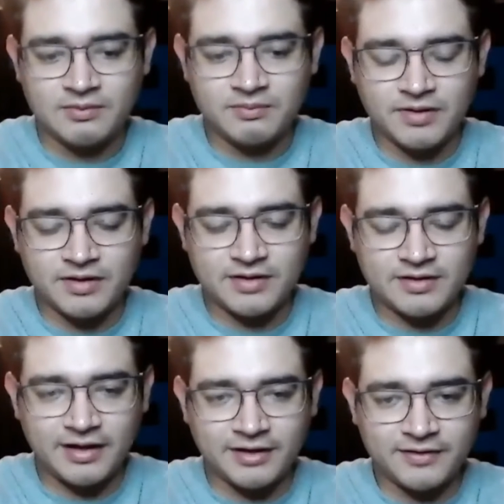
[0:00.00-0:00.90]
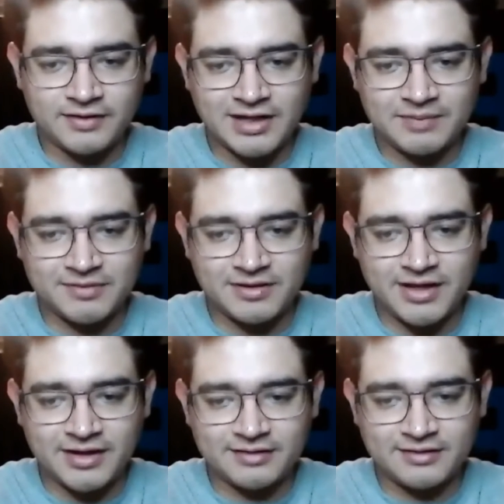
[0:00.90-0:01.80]
But another type of
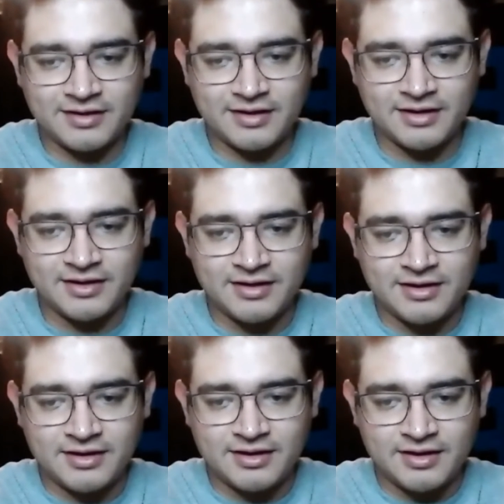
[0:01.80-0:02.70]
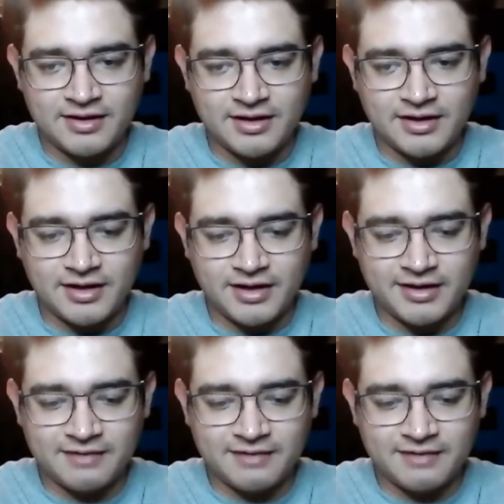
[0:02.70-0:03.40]
slang is I